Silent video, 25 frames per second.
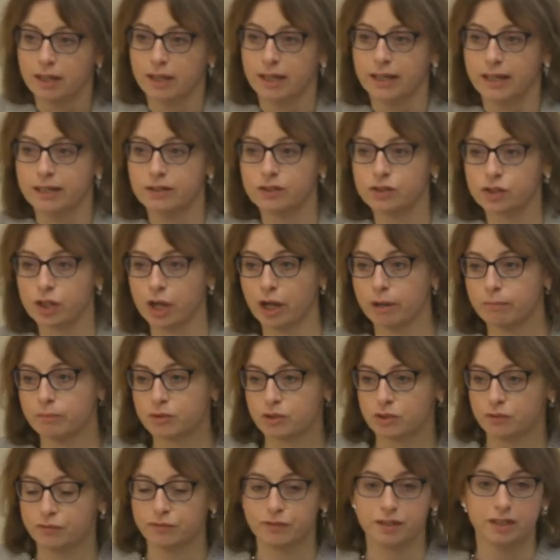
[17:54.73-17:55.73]
in
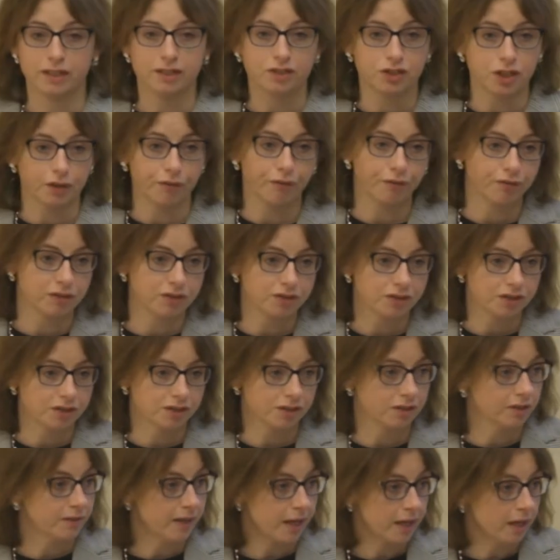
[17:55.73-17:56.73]
terms of the differences
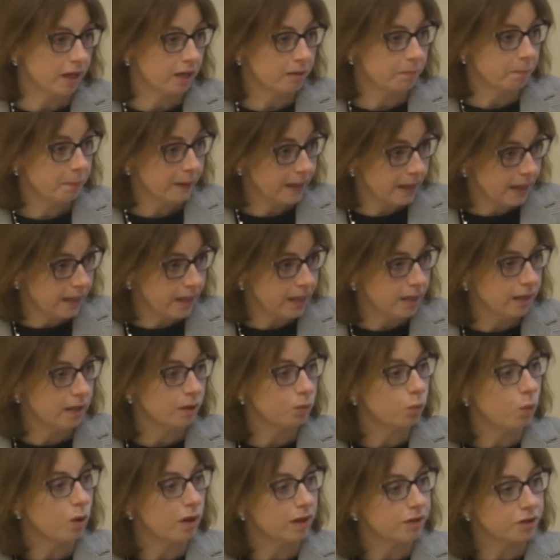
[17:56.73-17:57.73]
that there can be
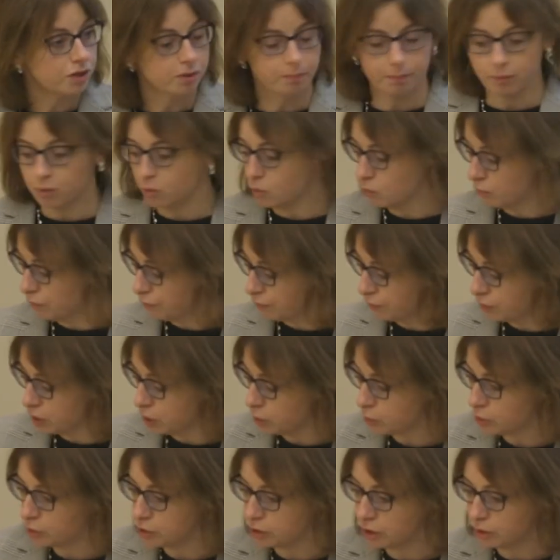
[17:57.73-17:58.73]
and why it's important for you
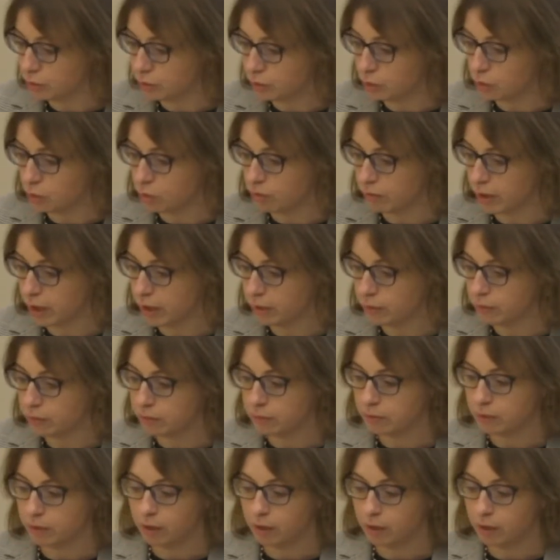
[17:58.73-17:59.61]
to do your own